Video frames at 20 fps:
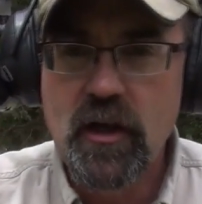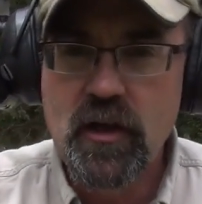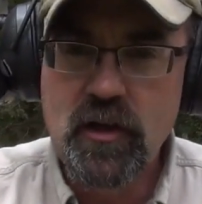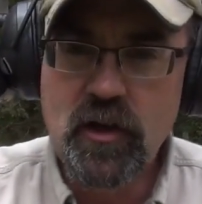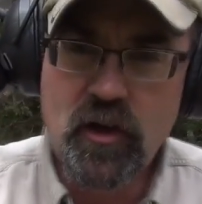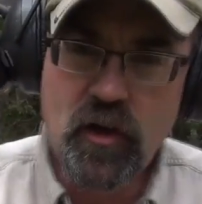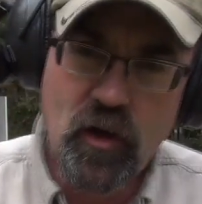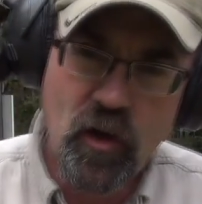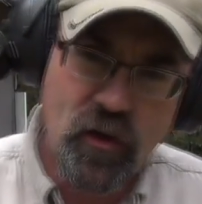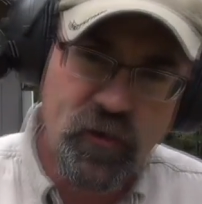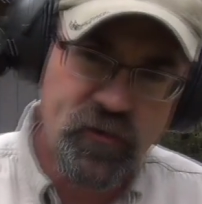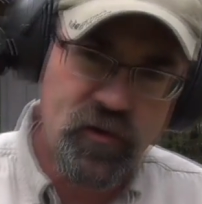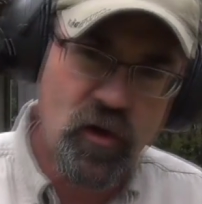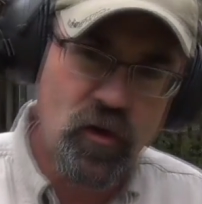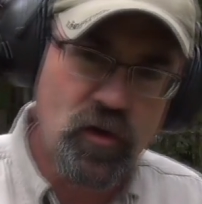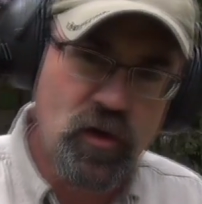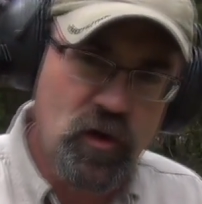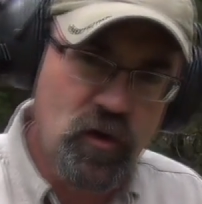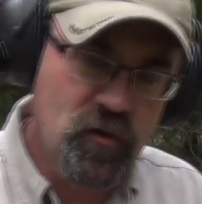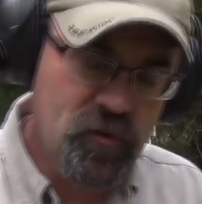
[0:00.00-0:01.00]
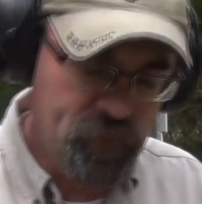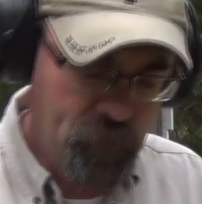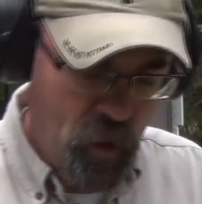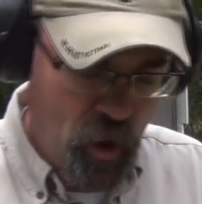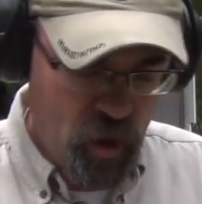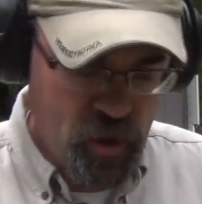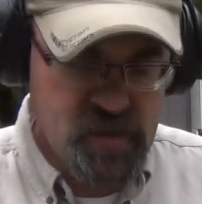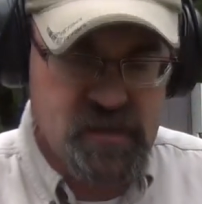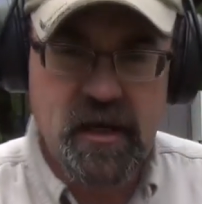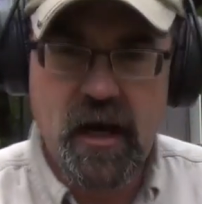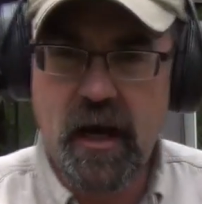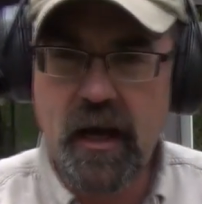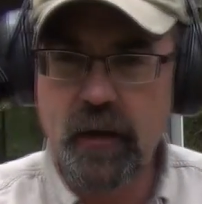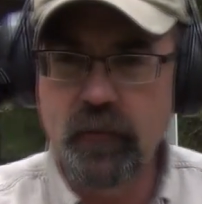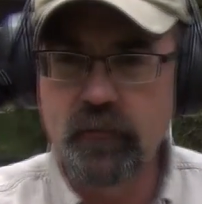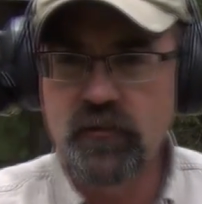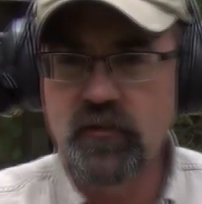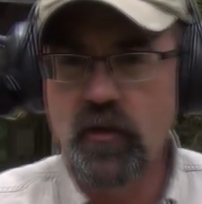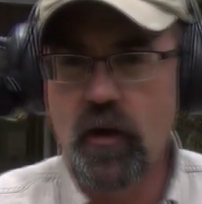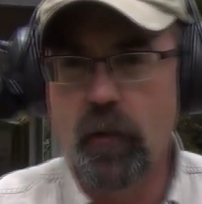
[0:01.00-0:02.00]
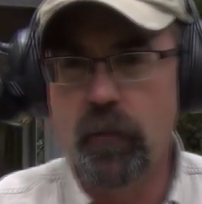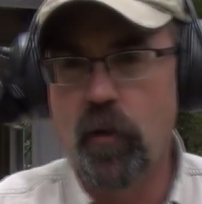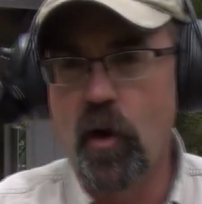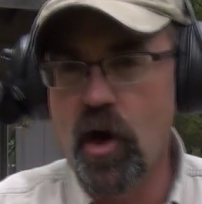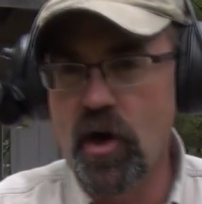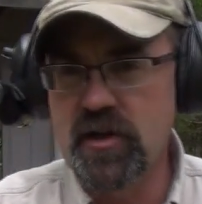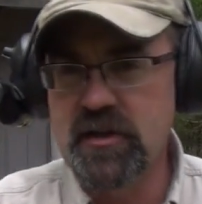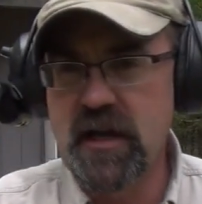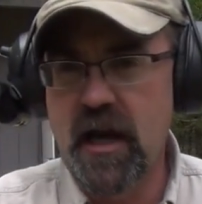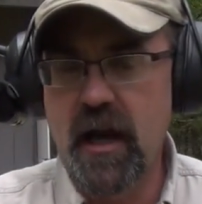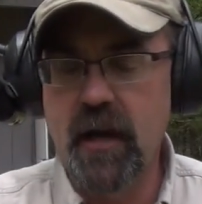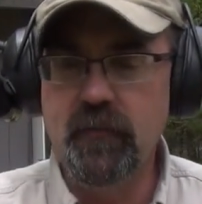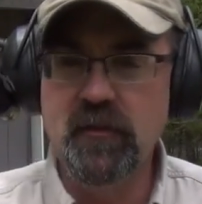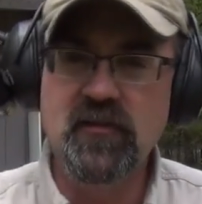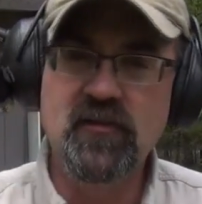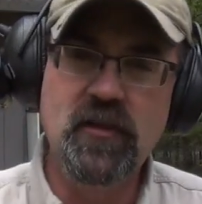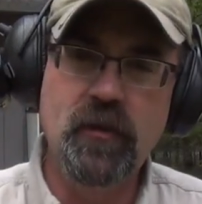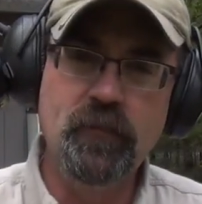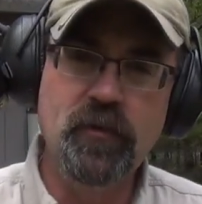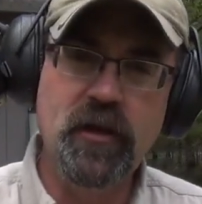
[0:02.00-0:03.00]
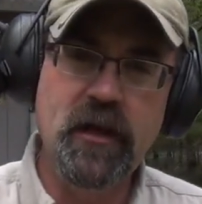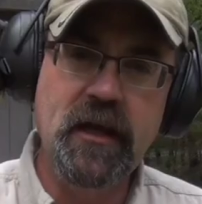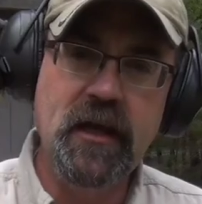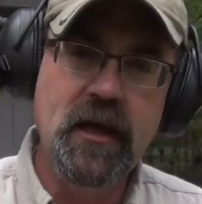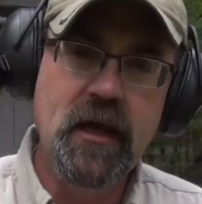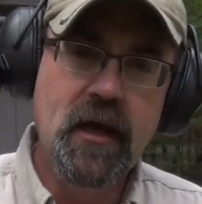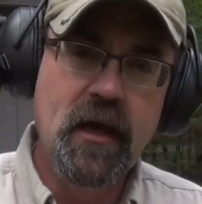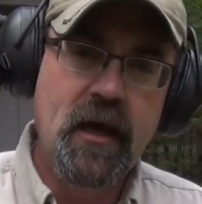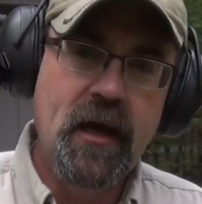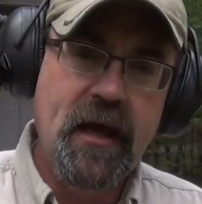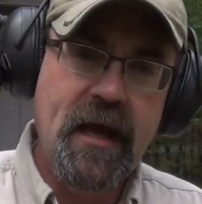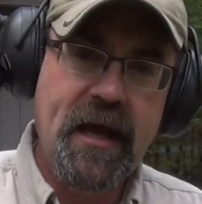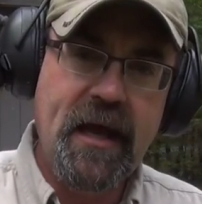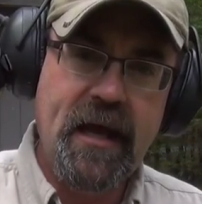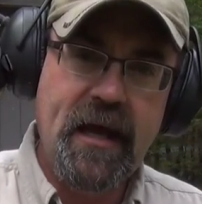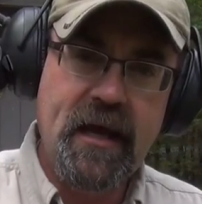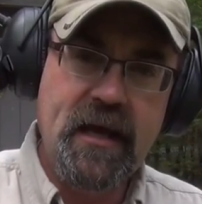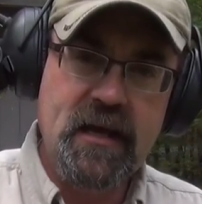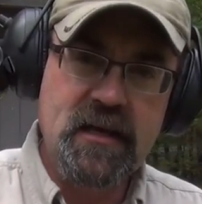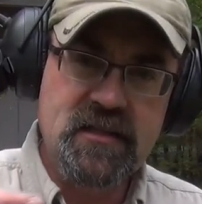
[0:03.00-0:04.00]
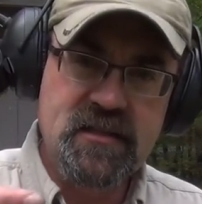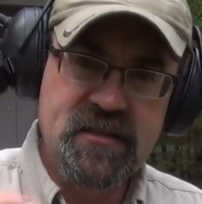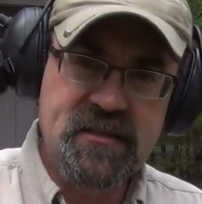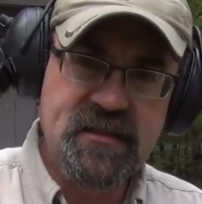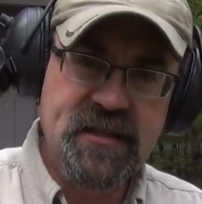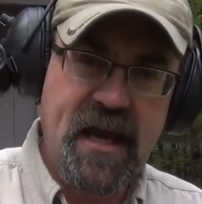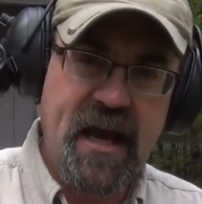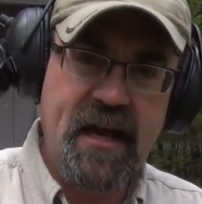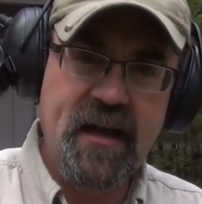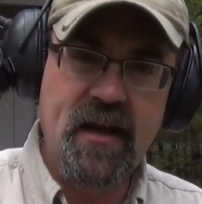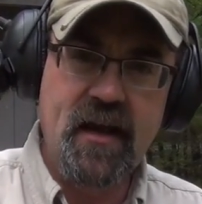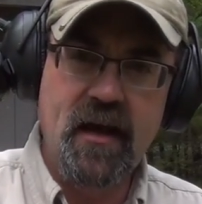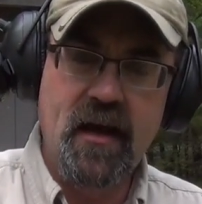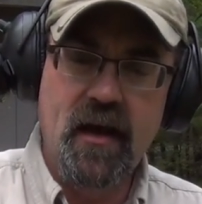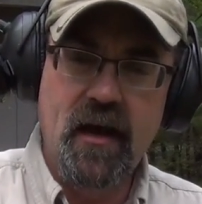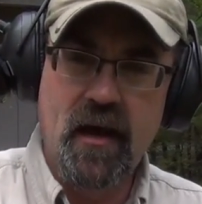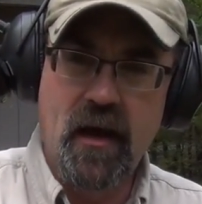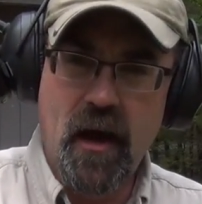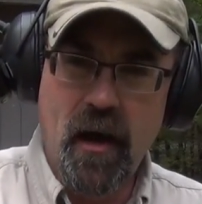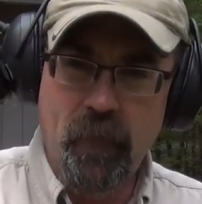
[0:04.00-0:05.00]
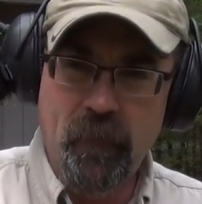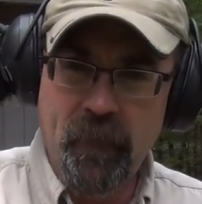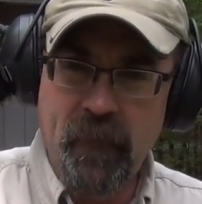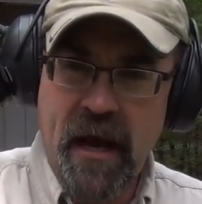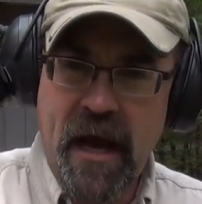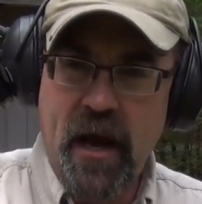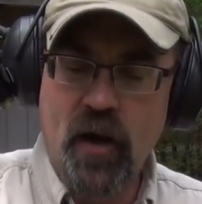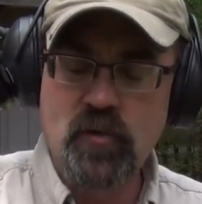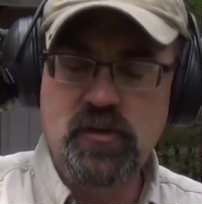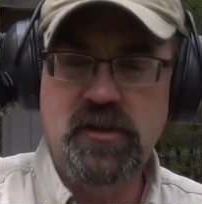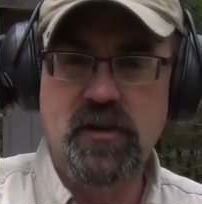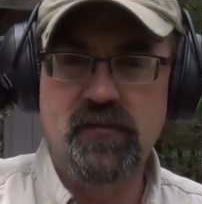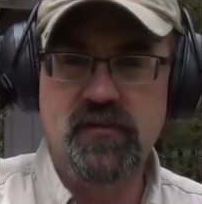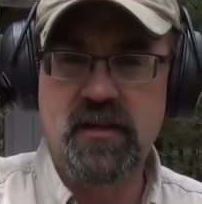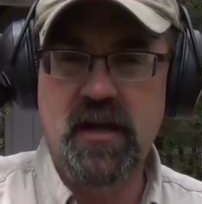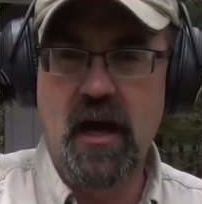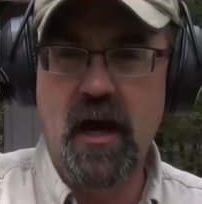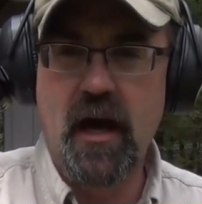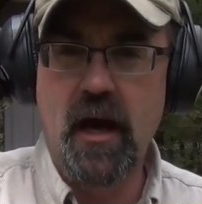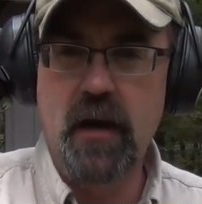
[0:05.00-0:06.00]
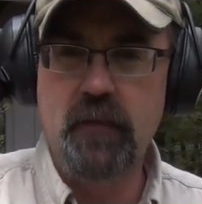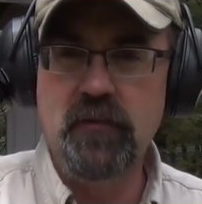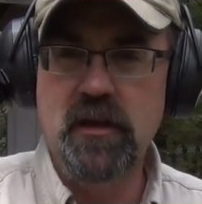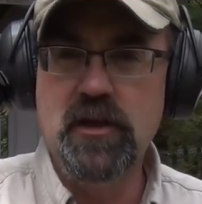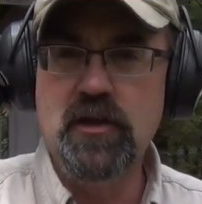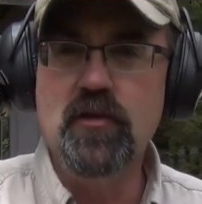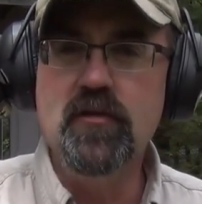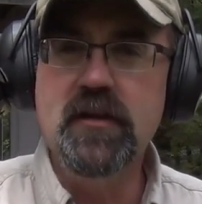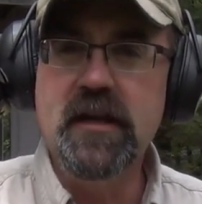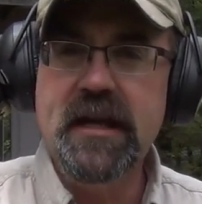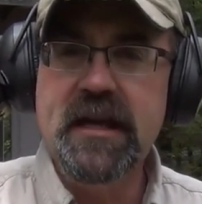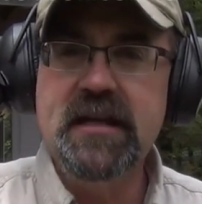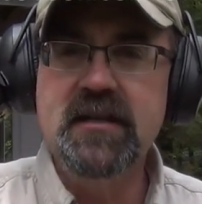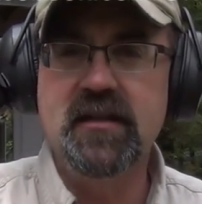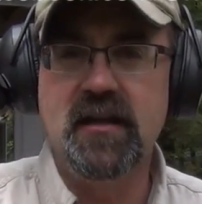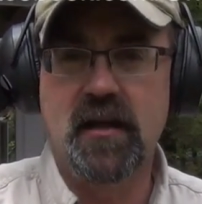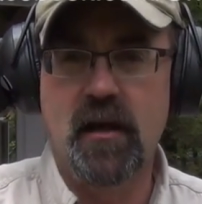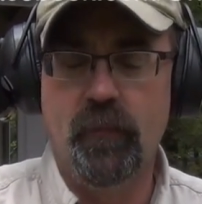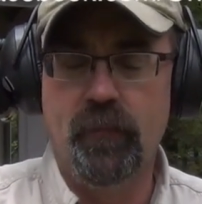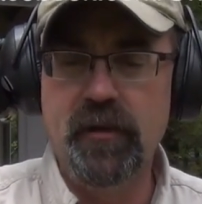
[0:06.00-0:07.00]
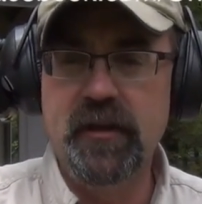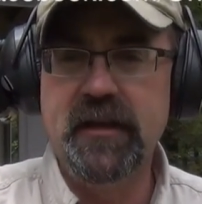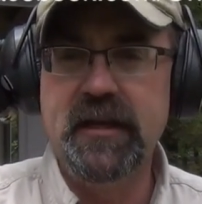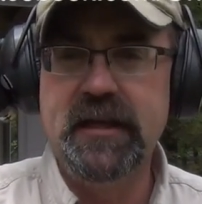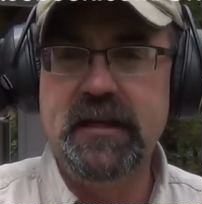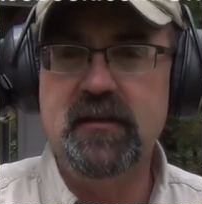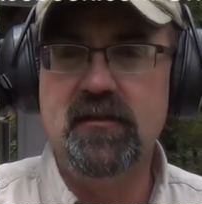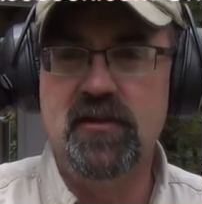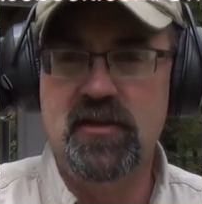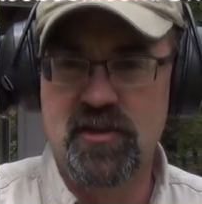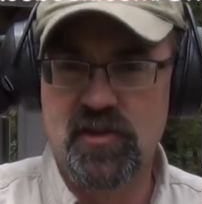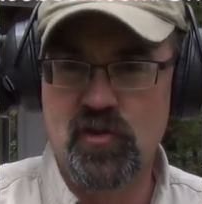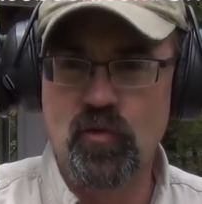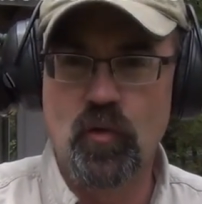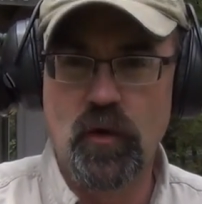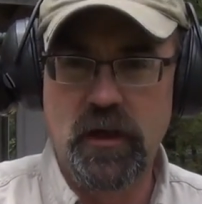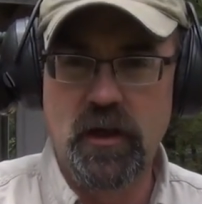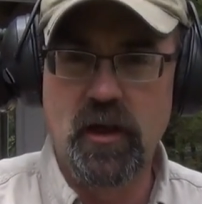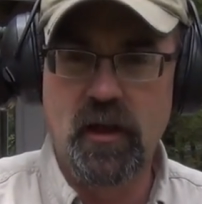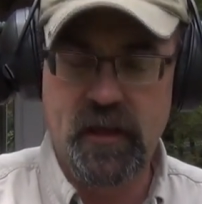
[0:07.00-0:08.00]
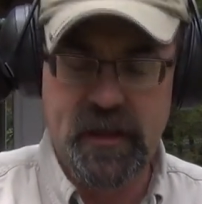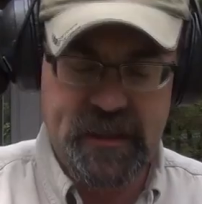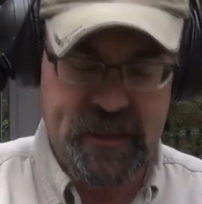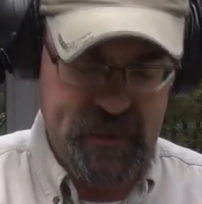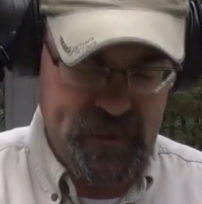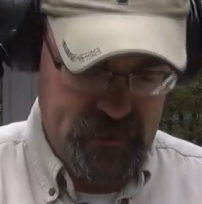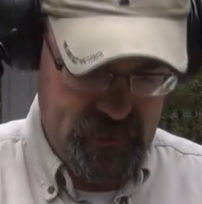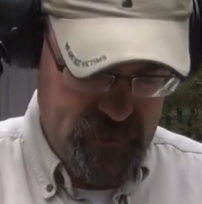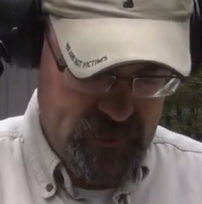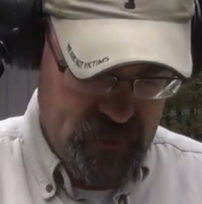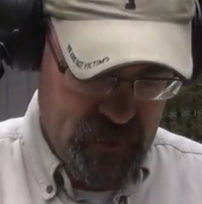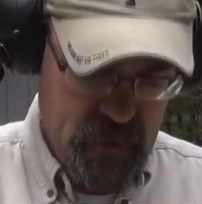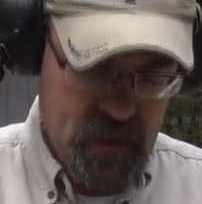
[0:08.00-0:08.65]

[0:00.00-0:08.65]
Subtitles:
You can also use par times. A par time is simply a set amount of time that you need to complete the drill in.